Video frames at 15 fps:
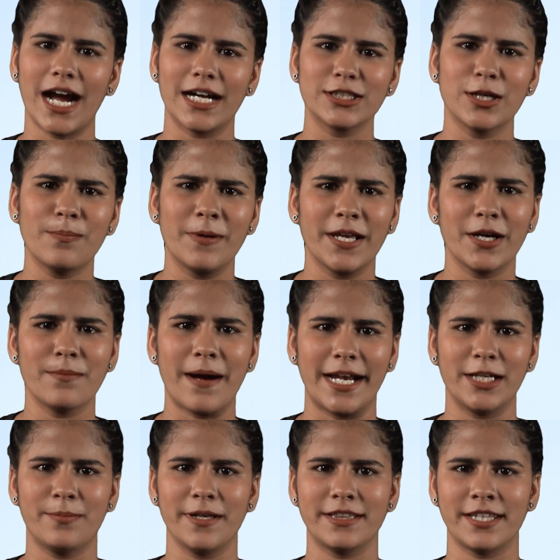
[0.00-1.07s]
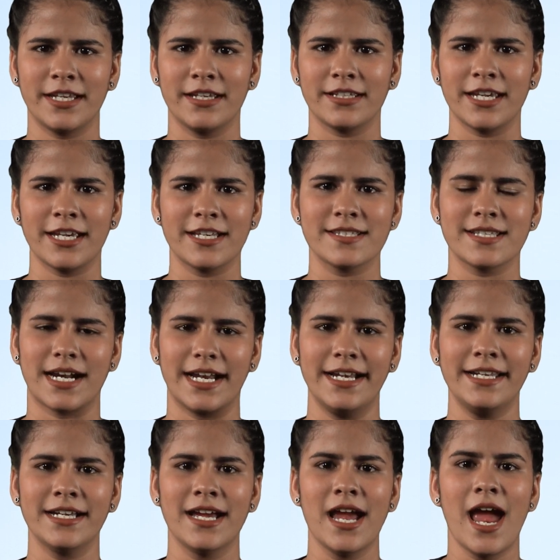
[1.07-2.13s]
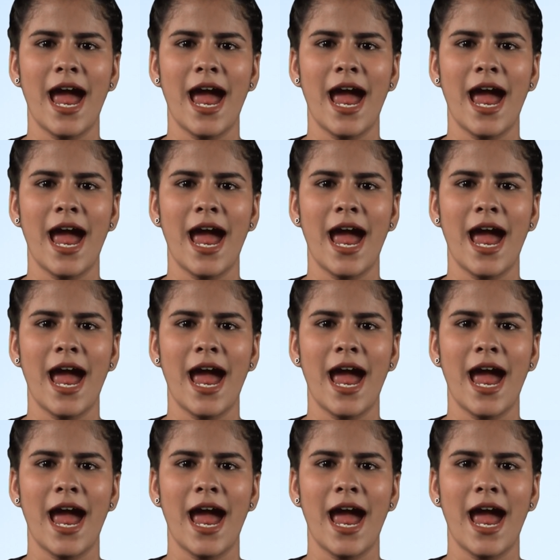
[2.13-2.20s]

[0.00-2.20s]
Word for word: other player might be thinking is right